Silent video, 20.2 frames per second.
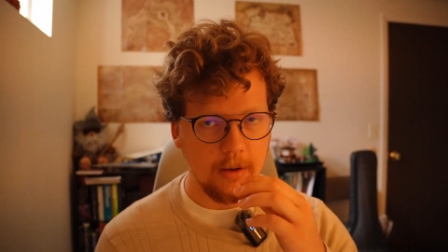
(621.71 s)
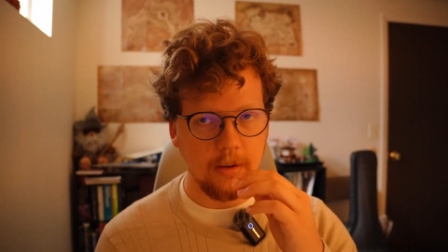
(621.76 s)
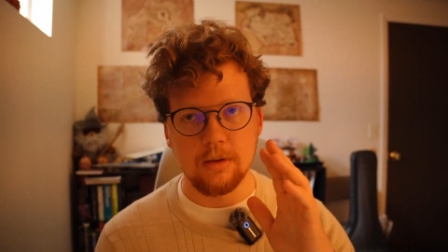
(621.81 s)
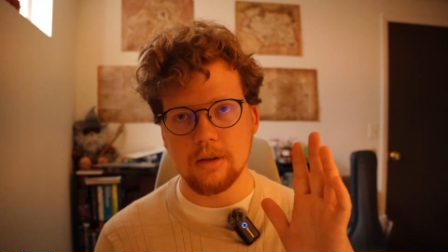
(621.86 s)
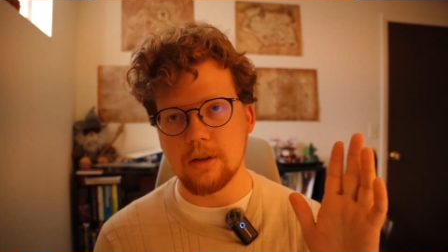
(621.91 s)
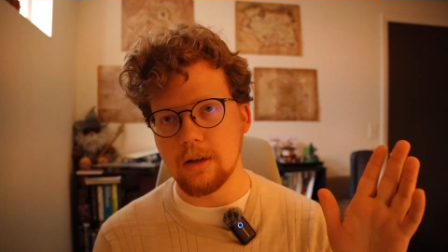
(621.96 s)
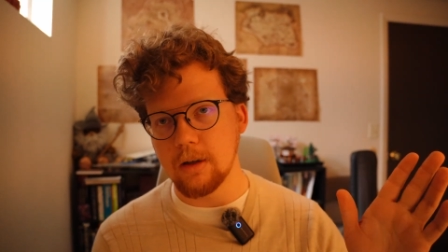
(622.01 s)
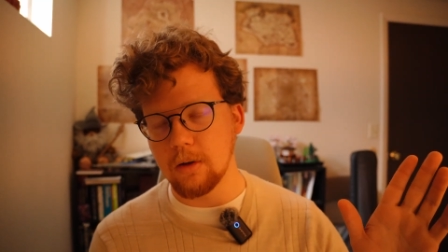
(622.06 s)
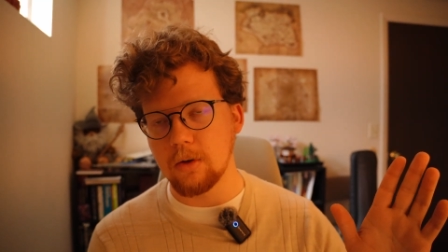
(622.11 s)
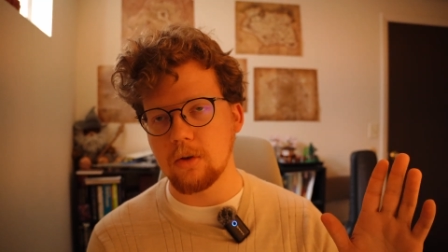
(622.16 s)

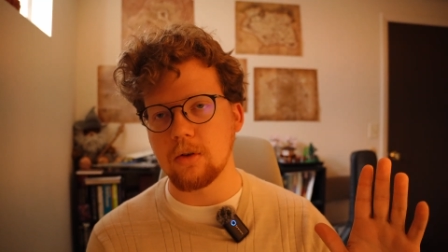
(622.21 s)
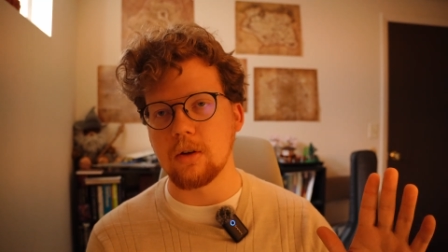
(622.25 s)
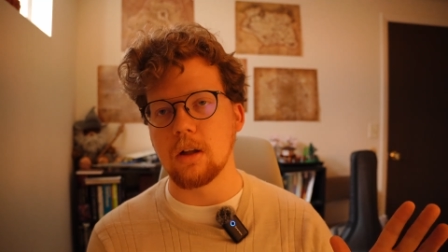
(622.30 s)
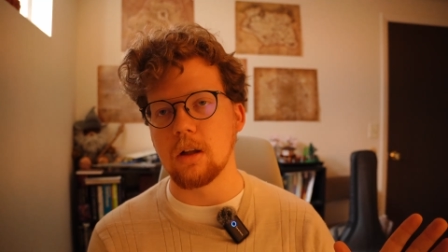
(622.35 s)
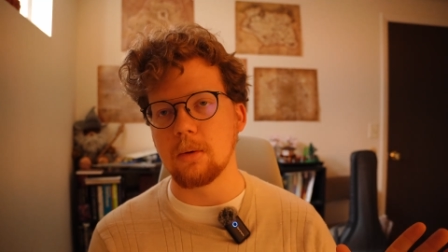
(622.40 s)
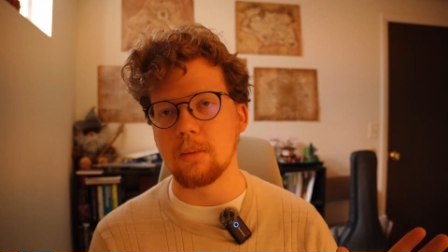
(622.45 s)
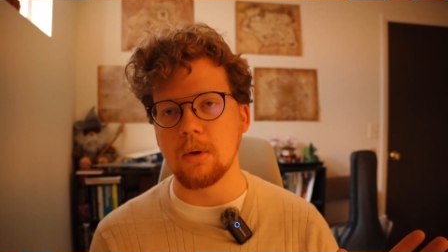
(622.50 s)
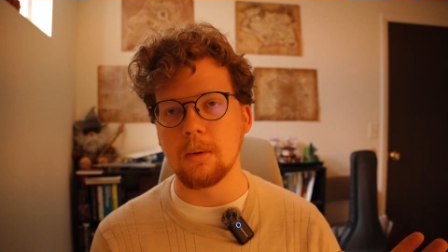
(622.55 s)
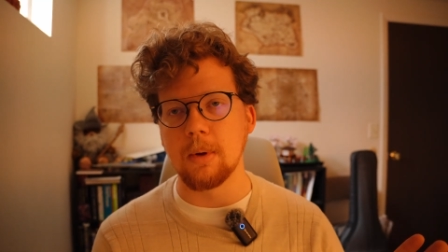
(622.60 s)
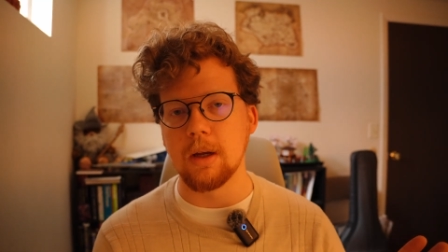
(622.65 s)
Still,
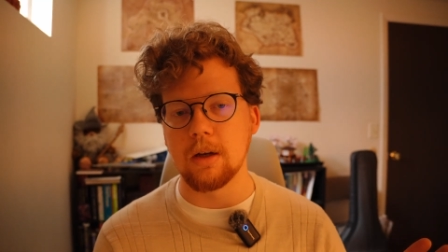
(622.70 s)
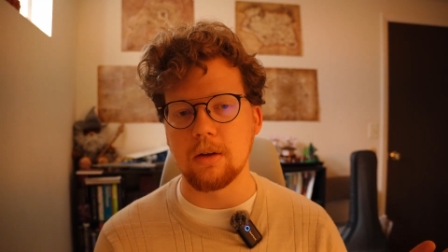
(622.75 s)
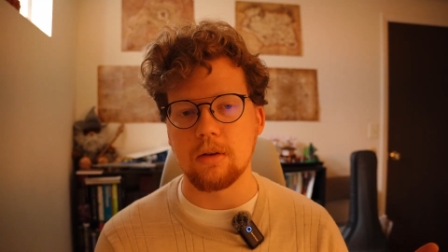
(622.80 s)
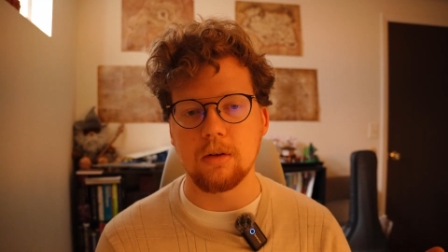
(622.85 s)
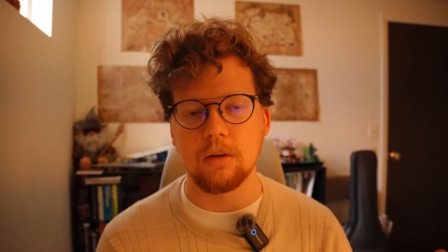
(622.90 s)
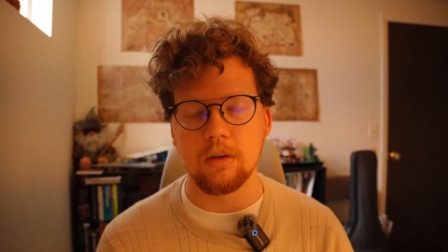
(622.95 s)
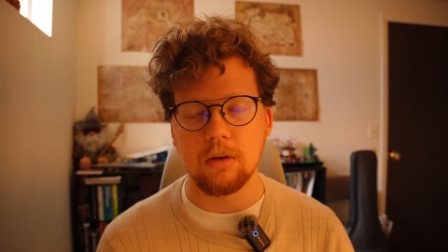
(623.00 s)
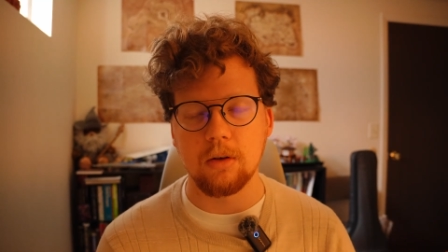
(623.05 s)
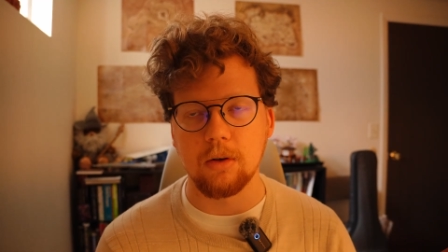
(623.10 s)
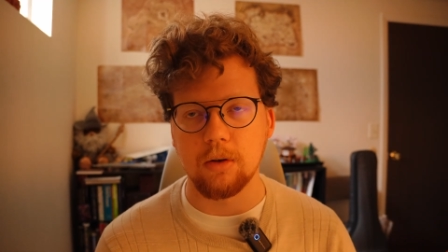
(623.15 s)
Solomon
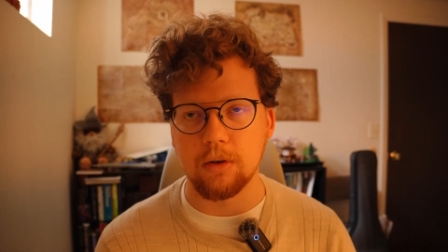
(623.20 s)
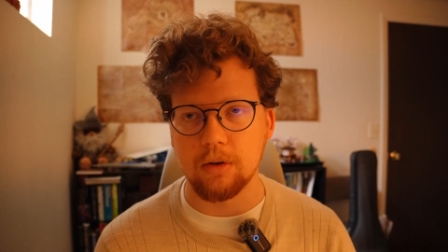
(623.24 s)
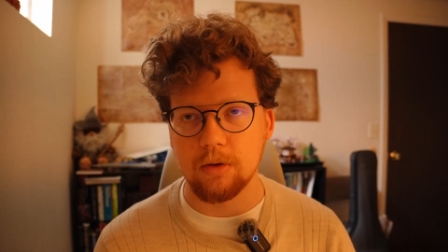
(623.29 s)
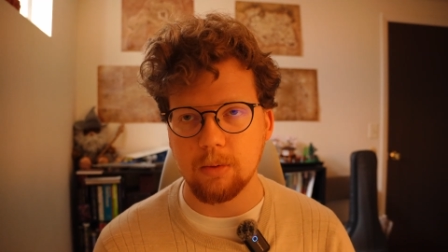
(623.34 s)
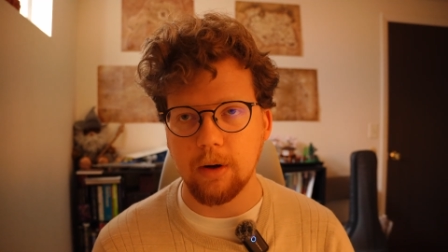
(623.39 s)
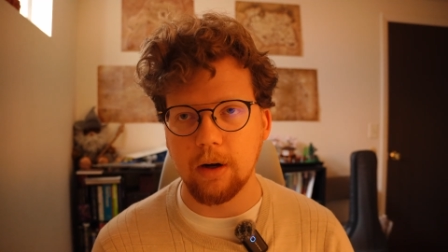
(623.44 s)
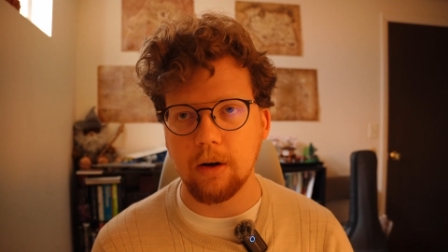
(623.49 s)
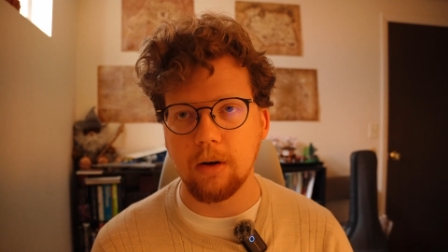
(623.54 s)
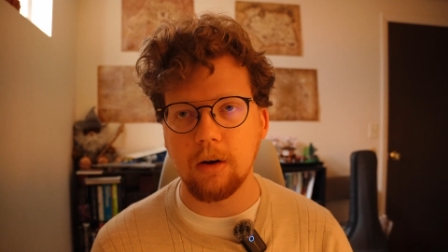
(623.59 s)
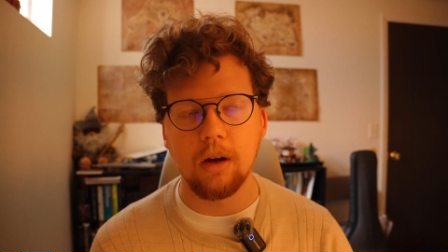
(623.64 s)
makes her
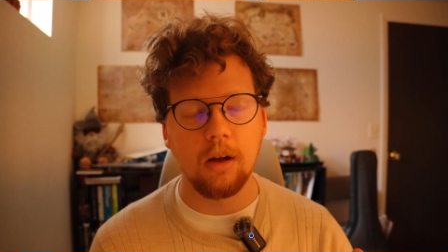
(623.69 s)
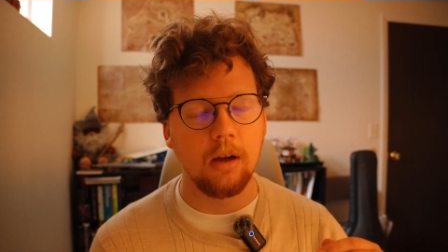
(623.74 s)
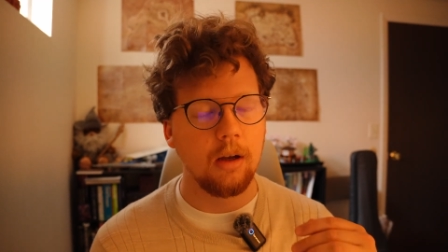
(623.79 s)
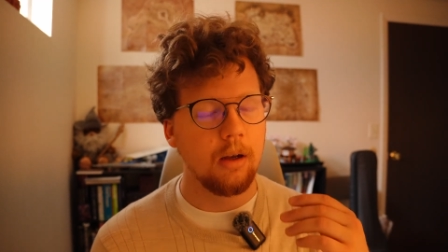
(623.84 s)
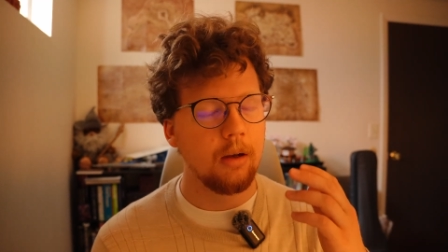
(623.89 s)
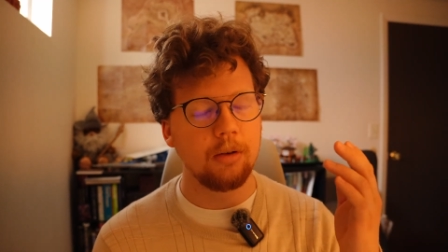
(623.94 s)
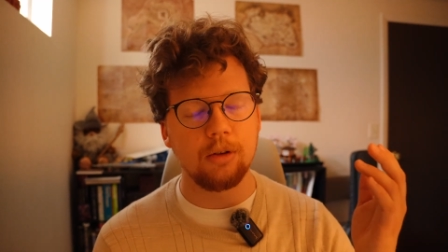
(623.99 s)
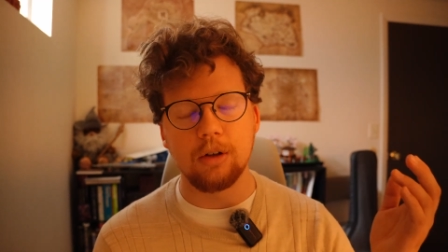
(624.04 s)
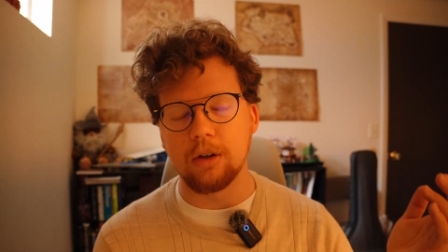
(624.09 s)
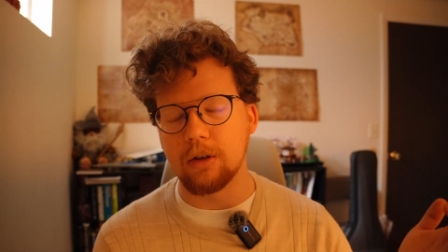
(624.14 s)
swear.
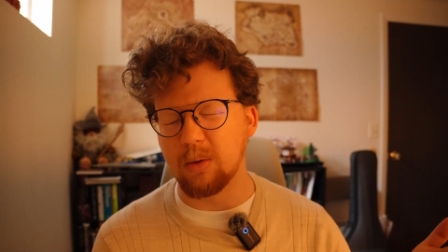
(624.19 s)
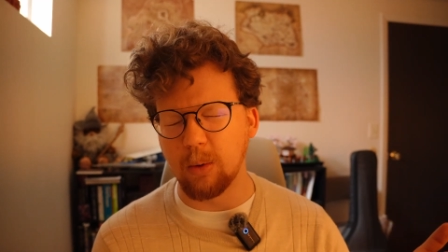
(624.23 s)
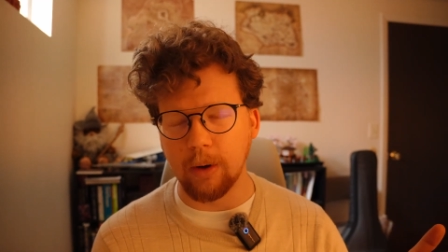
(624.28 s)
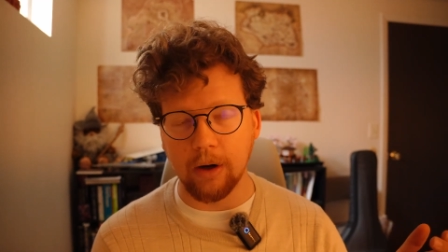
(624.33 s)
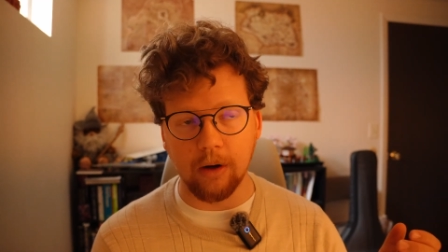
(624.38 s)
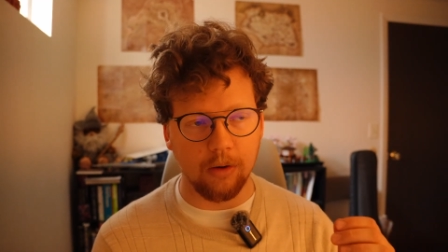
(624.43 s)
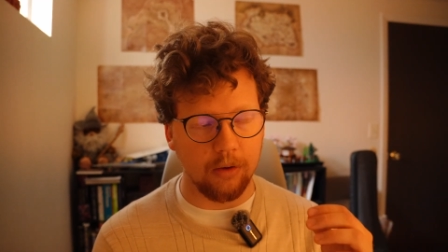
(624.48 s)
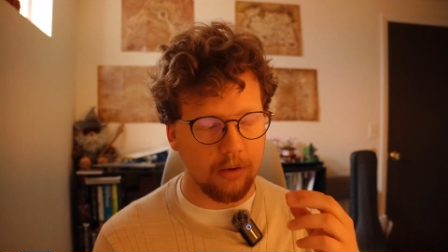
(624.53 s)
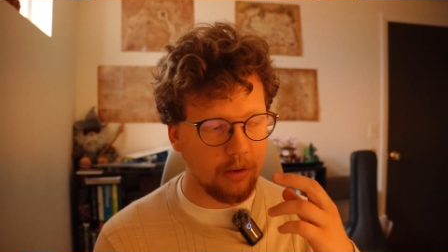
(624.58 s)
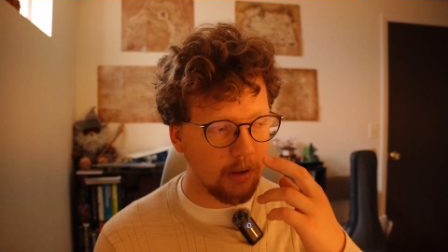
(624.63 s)
She
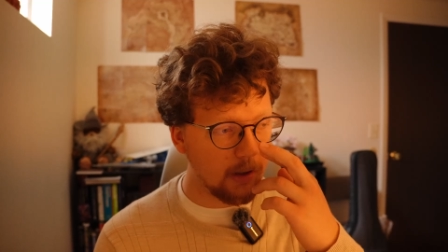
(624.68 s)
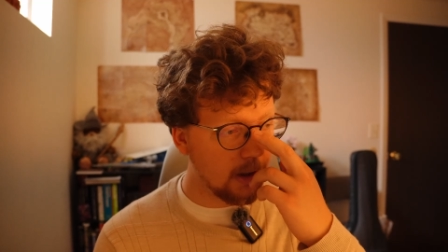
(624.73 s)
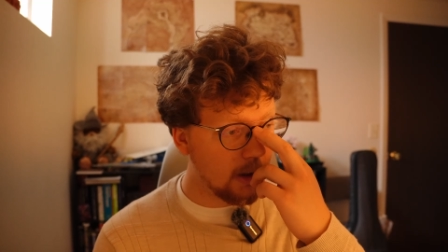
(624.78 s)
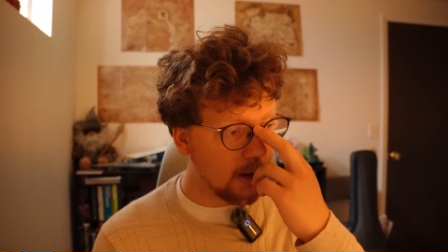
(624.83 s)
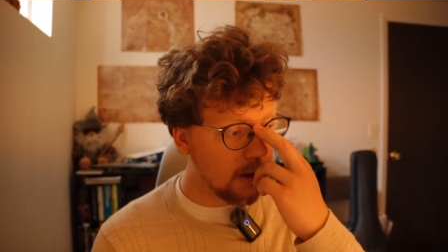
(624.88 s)
swears.